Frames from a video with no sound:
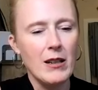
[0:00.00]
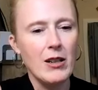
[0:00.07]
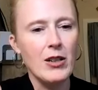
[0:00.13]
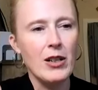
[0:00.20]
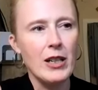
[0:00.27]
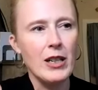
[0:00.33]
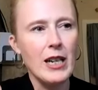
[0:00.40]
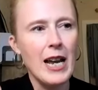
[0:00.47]

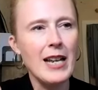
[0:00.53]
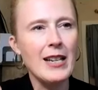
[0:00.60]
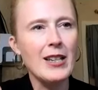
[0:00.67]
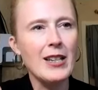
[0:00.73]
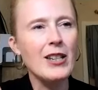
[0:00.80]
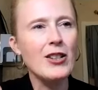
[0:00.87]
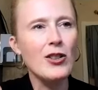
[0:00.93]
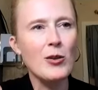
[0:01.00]
Good.
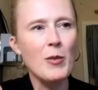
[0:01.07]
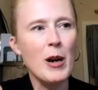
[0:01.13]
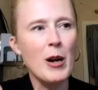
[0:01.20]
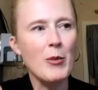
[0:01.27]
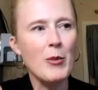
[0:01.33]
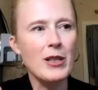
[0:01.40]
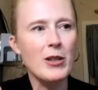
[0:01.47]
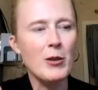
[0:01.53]
And your
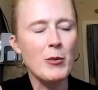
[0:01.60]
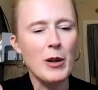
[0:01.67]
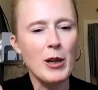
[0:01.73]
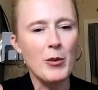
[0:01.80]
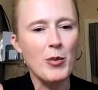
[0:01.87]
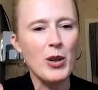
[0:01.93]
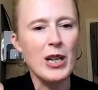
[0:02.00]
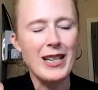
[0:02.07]
part prints are
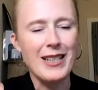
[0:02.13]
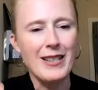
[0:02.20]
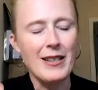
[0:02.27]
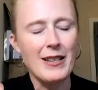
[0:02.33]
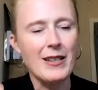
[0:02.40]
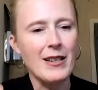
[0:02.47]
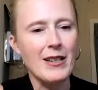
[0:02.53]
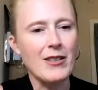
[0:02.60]
probably pretty
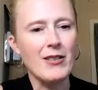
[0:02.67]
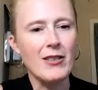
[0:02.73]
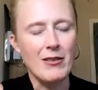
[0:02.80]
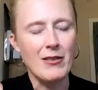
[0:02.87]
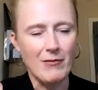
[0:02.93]
consistent